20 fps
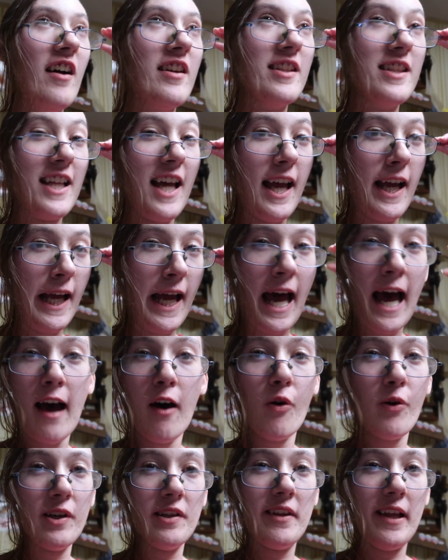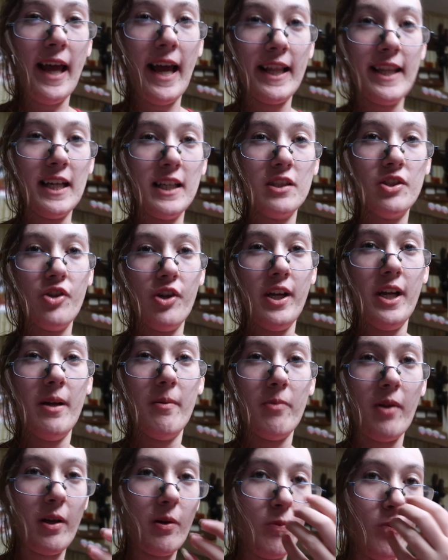I always had that
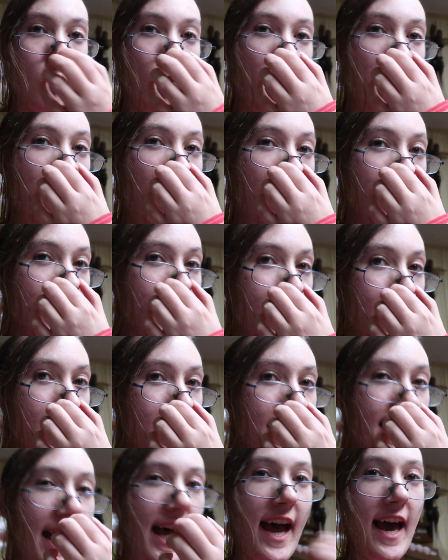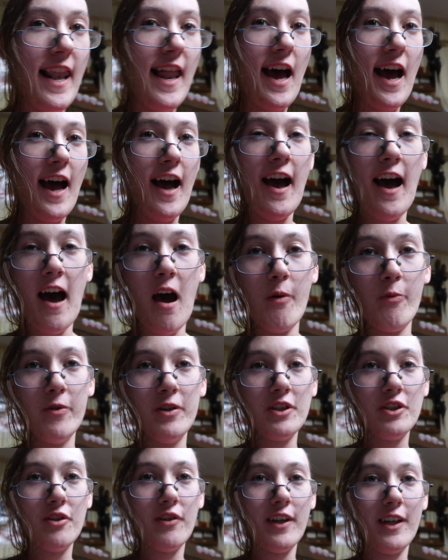dream. Like, when I did that, I
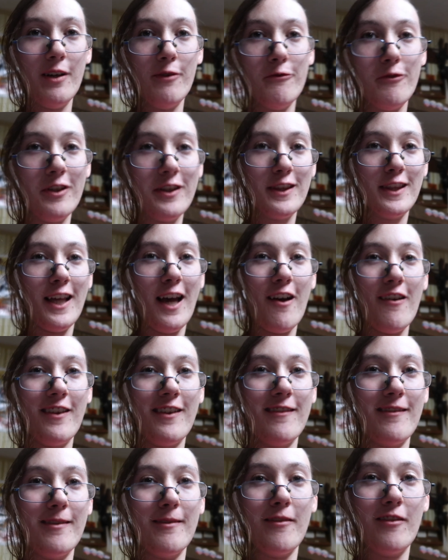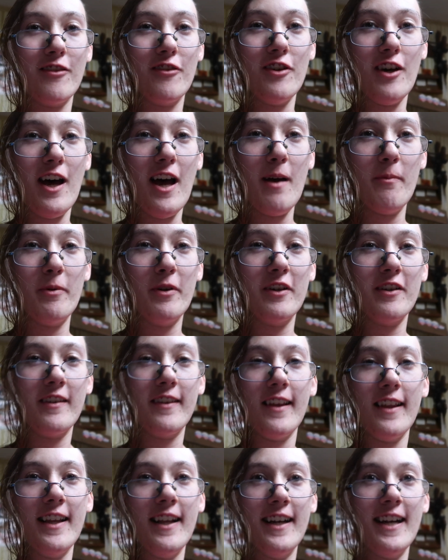wanted to hit 1,000 subscribers,
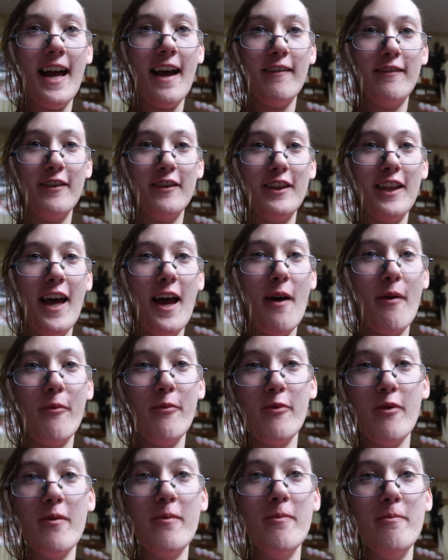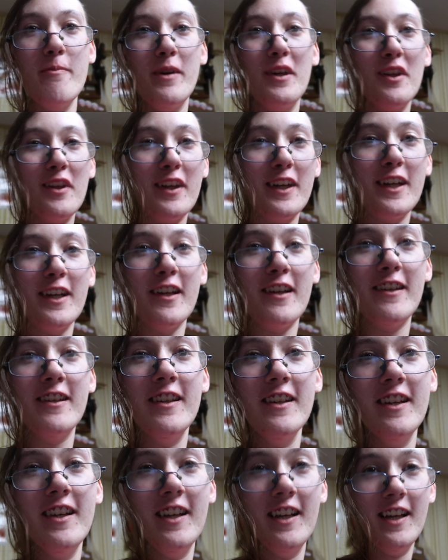and then after that, 1 million.
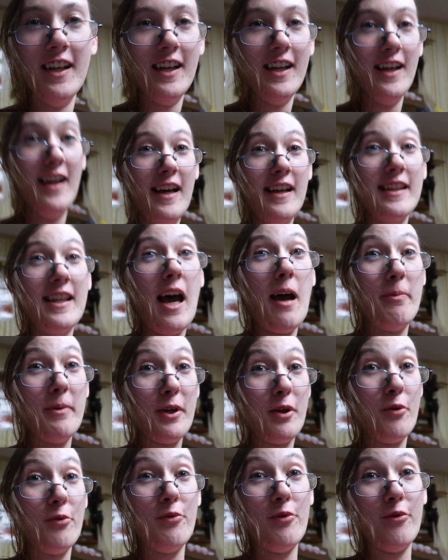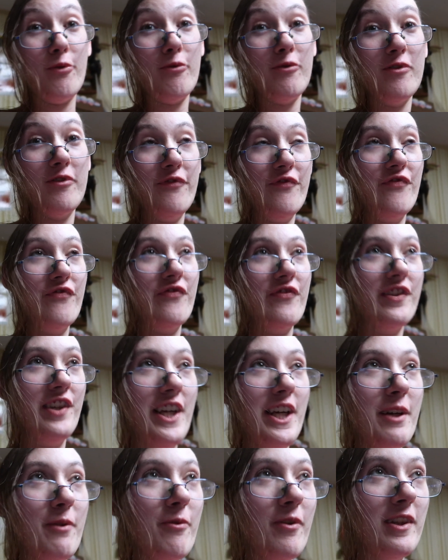That'd be cool.
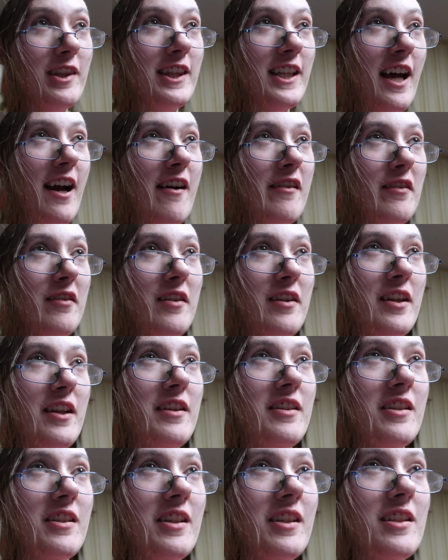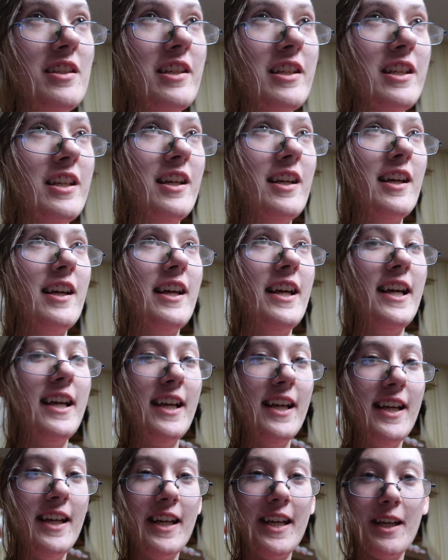Hit 1,000, then
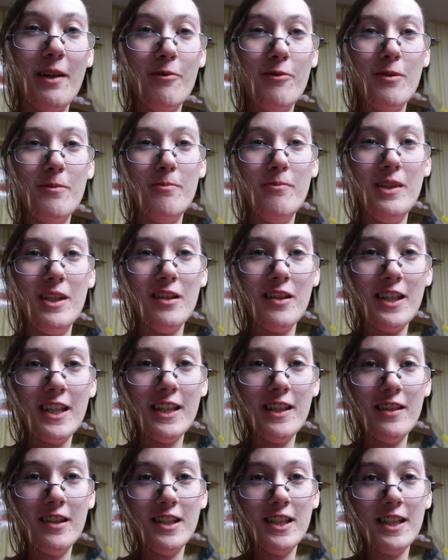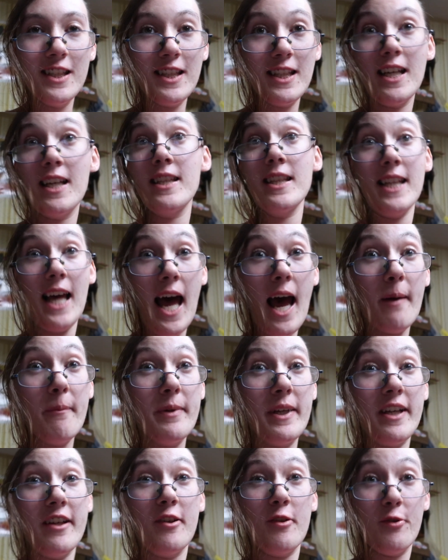hit 1 million. That'd
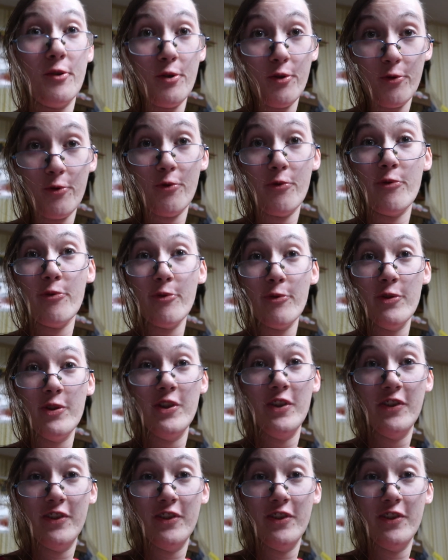be cool.